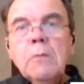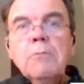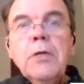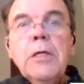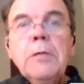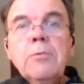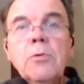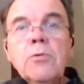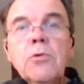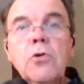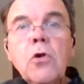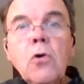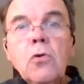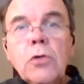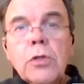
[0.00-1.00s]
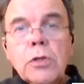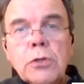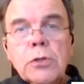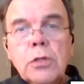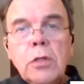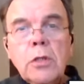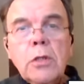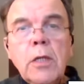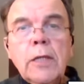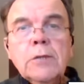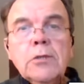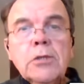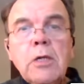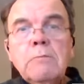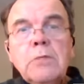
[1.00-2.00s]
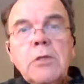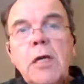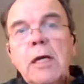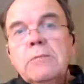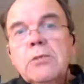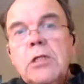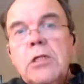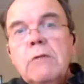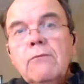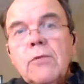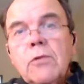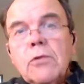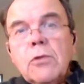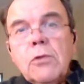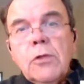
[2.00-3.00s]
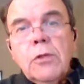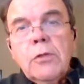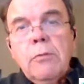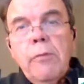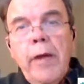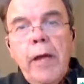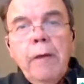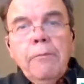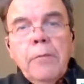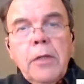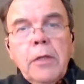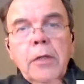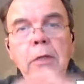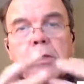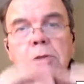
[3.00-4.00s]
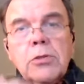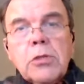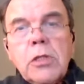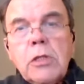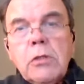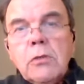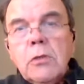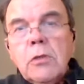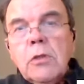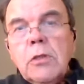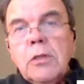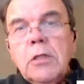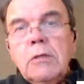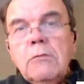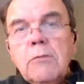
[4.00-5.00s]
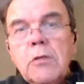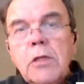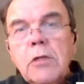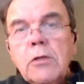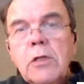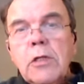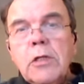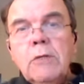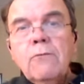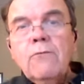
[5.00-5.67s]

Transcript: People notice, and sometimes even during the mapping, because they're getting